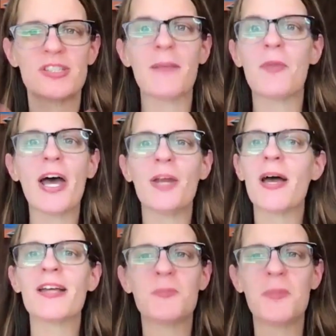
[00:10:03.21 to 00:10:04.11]
I'm
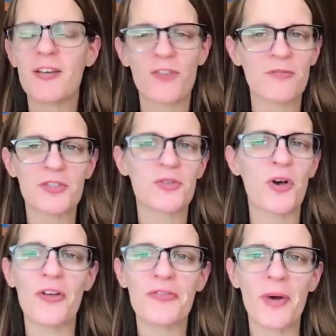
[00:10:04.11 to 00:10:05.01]
not speaking for everyone. So
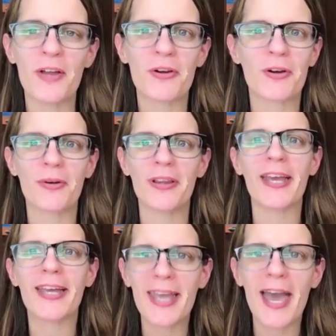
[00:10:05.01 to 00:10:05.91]
all of you out there who are
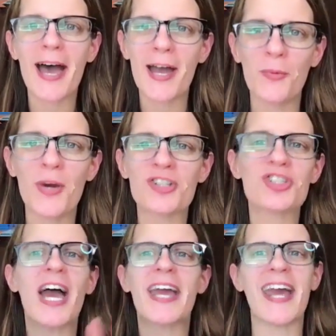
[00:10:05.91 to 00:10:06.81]
like, yeah, I
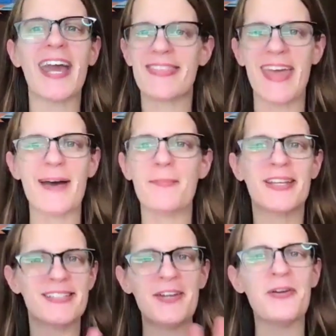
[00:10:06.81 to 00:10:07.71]
wish, I get that,
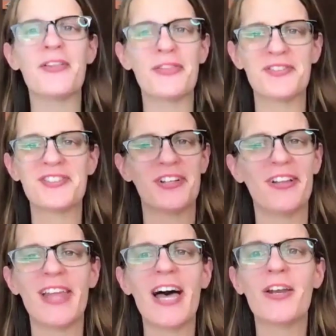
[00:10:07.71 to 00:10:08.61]
because I know that there's still
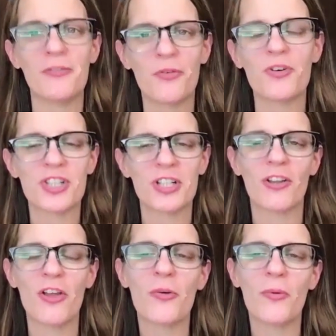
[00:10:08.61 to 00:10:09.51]
a lot, unfortunately,
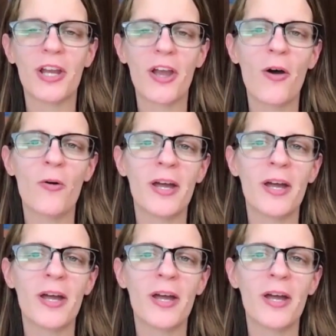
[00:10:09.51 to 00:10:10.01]
a long way to go.